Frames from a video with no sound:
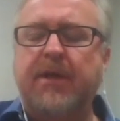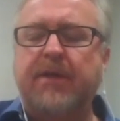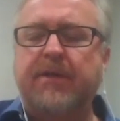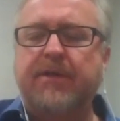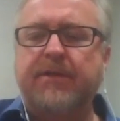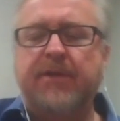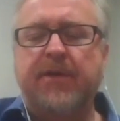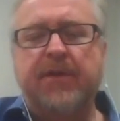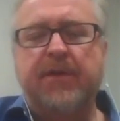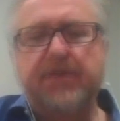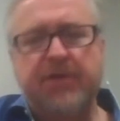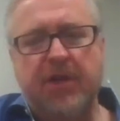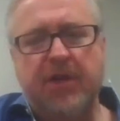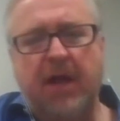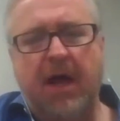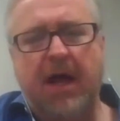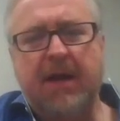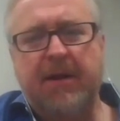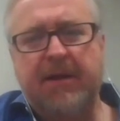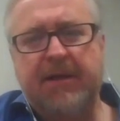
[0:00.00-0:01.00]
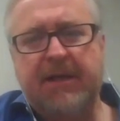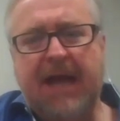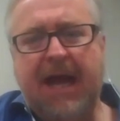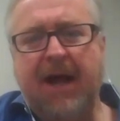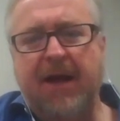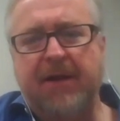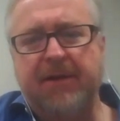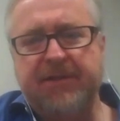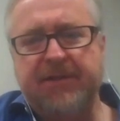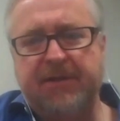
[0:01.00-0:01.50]
So there's a lot of
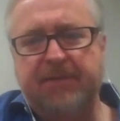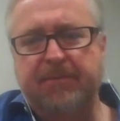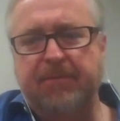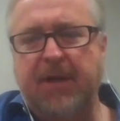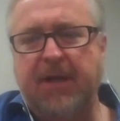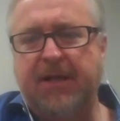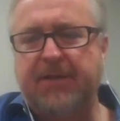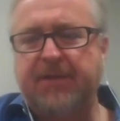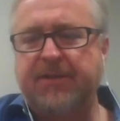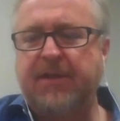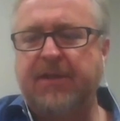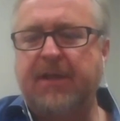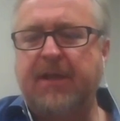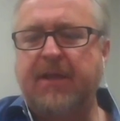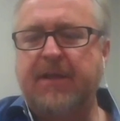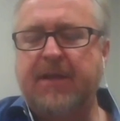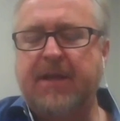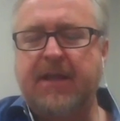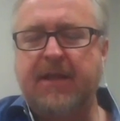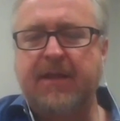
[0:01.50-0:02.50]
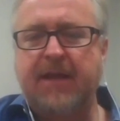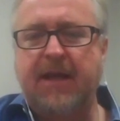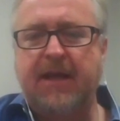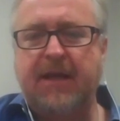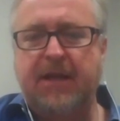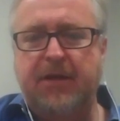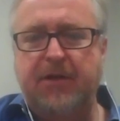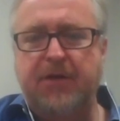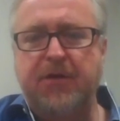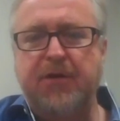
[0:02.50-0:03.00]
dials and buttons they
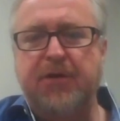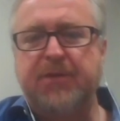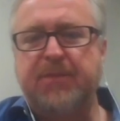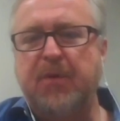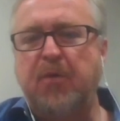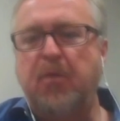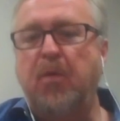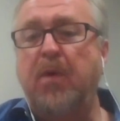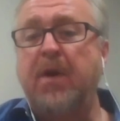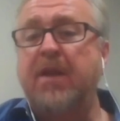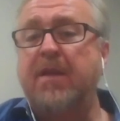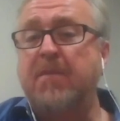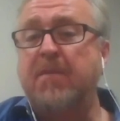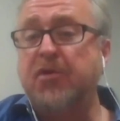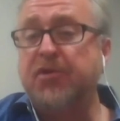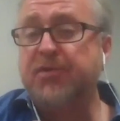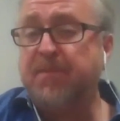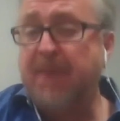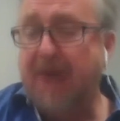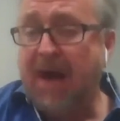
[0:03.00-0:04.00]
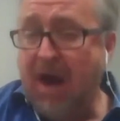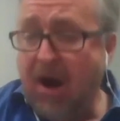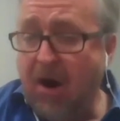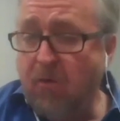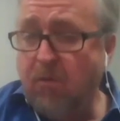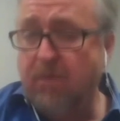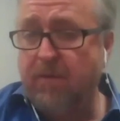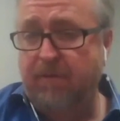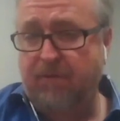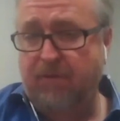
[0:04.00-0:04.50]
can use, but one of the most
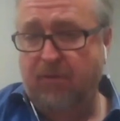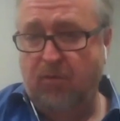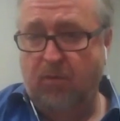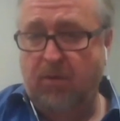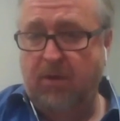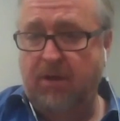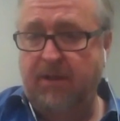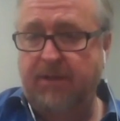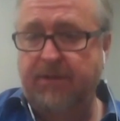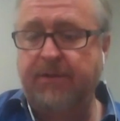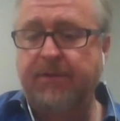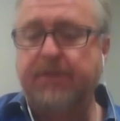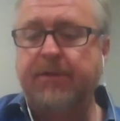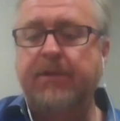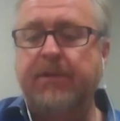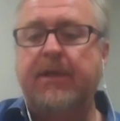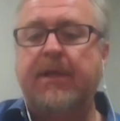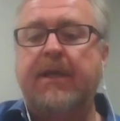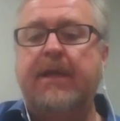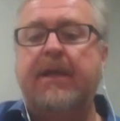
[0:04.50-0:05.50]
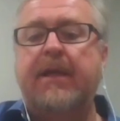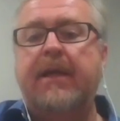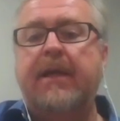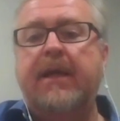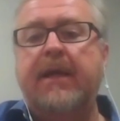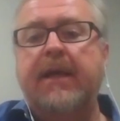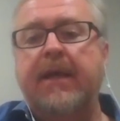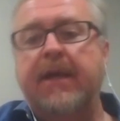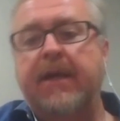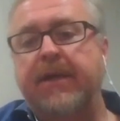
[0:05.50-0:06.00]
powerful ones
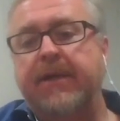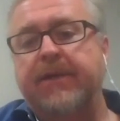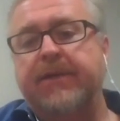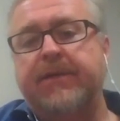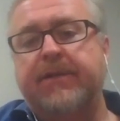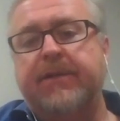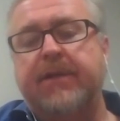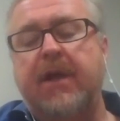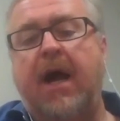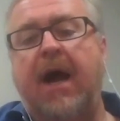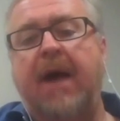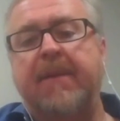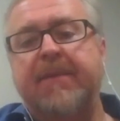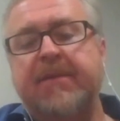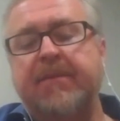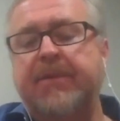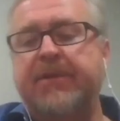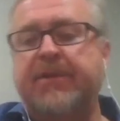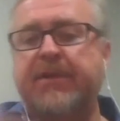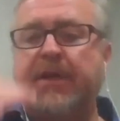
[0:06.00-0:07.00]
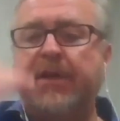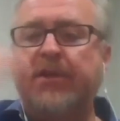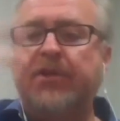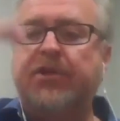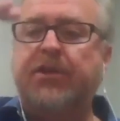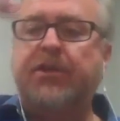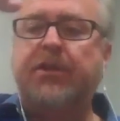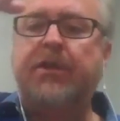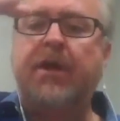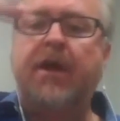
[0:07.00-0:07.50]
is
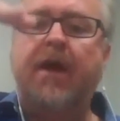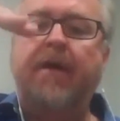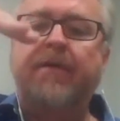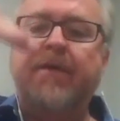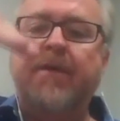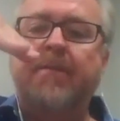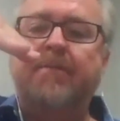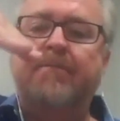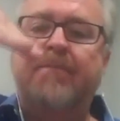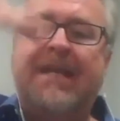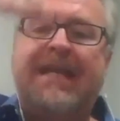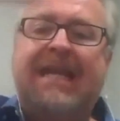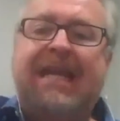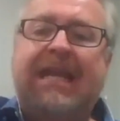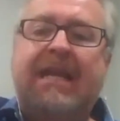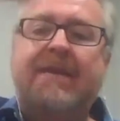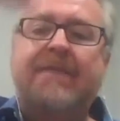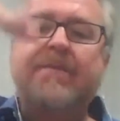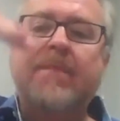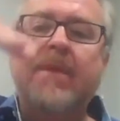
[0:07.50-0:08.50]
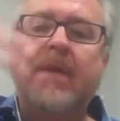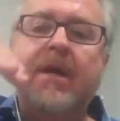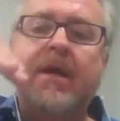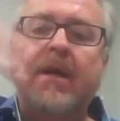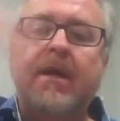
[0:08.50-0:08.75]
optimization of the beam